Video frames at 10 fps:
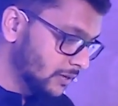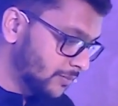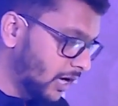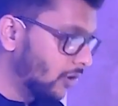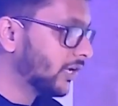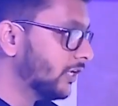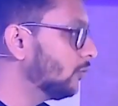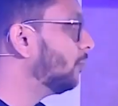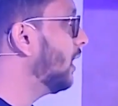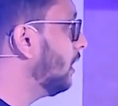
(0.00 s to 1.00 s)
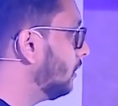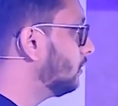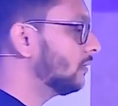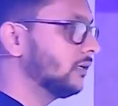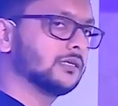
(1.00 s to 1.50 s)
But how can you
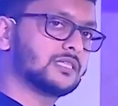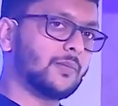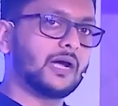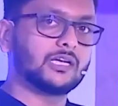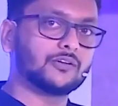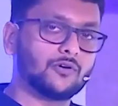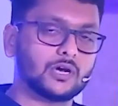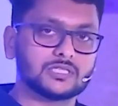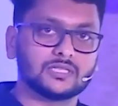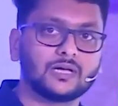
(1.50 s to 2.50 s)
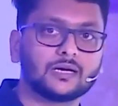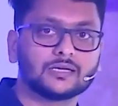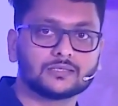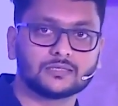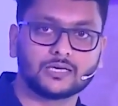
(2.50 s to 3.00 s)
build semantic for us in
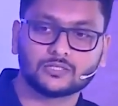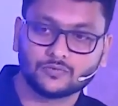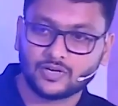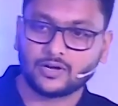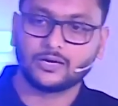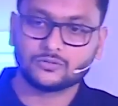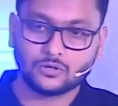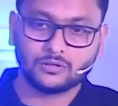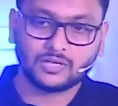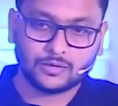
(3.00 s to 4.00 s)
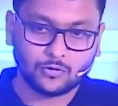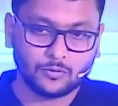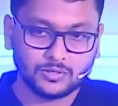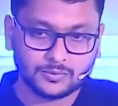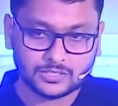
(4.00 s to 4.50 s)
that cases, right? So we are trying to solve that
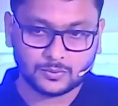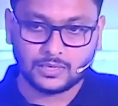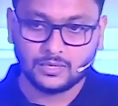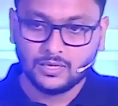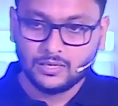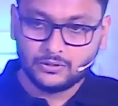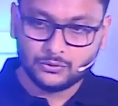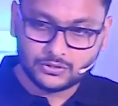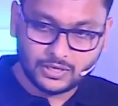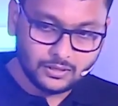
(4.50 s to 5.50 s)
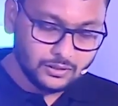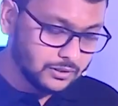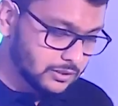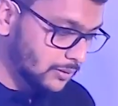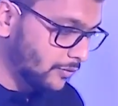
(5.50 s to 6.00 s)
problem as well using
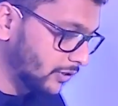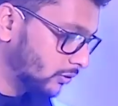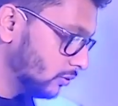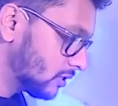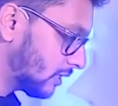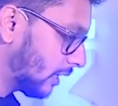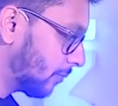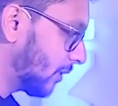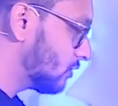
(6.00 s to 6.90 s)
some of the tools that I